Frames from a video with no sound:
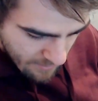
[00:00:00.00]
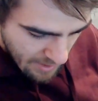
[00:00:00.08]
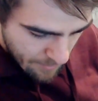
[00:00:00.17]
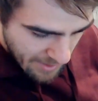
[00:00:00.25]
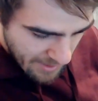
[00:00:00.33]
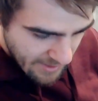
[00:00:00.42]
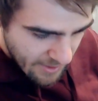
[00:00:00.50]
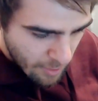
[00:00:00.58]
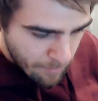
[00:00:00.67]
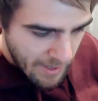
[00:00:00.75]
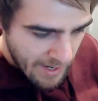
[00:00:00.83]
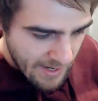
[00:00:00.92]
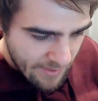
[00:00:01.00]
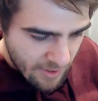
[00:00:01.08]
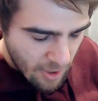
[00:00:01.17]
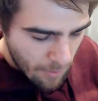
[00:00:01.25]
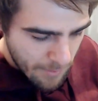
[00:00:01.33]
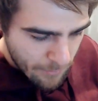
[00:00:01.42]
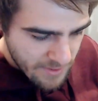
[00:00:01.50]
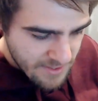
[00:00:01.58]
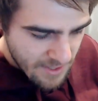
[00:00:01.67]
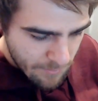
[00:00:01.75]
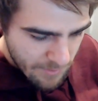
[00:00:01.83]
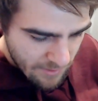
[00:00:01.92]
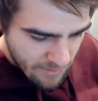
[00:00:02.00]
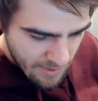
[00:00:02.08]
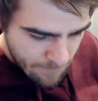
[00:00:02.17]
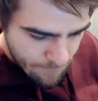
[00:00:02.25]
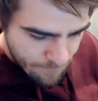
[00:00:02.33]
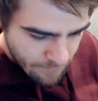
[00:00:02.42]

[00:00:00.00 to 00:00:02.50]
I mean, you got to pad out the comic with something, right?